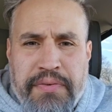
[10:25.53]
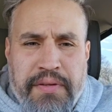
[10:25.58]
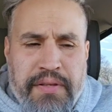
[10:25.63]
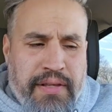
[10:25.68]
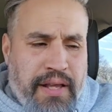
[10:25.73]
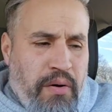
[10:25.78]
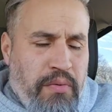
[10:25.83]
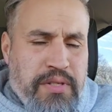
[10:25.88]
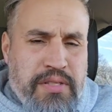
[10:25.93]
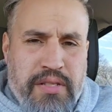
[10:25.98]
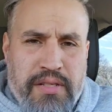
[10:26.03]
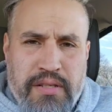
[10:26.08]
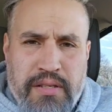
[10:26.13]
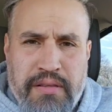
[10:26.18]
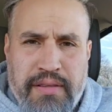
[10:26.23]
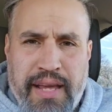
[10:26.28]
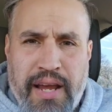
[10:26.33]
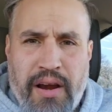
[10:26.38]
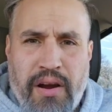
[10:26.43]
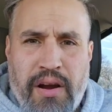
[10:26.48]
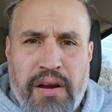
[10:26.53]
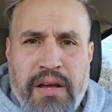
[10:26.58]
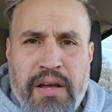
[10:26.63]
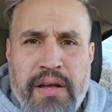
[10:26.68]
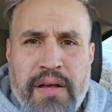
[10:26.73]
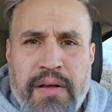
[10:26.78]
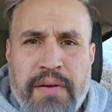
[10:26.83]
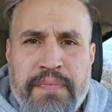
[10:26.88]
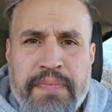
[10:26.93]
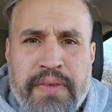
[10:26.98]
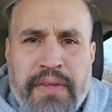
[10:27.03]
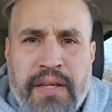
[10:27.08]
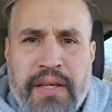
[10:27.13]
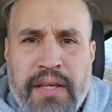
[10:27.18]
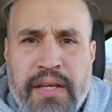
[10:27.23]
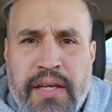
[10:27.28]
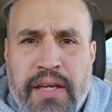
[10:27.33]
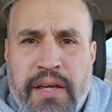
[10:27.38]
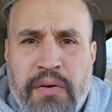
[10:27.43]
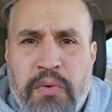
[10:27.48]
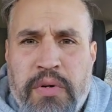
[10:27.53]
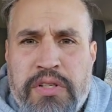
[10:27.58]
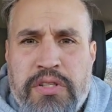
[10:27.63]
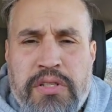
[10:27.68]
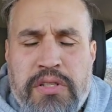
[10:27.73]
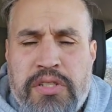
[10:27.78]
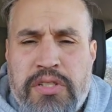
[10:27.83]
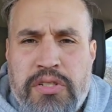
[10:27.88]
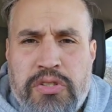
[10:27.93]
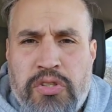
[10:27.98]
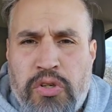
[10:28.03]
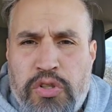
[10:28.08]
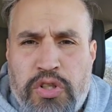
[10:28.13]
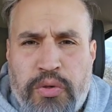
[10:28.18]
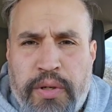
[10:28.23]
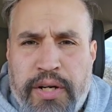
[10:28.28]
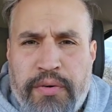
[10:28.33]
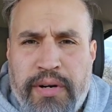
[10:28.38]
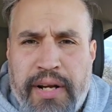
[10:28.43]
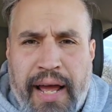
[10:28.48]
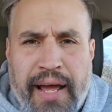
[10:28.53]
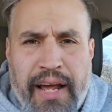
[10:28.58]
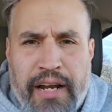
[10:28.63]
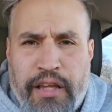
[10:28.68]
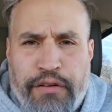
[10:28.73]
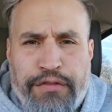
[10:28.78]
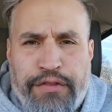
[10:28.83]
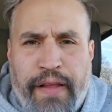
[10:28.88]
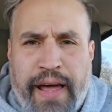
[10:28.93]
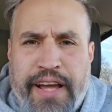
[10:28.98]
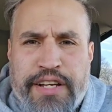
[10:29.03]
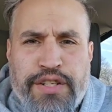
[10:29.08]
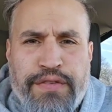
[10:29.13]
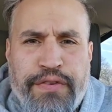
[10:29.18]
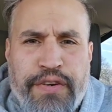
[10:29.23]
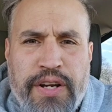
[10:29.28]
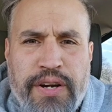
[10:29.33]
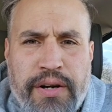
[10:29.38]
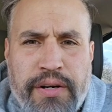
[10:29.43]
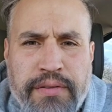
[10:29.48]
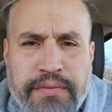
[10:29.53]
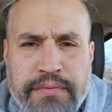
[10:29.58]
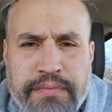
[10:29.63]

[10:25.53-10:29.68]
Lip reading: that was there, it was so triggering. I got the flash fear.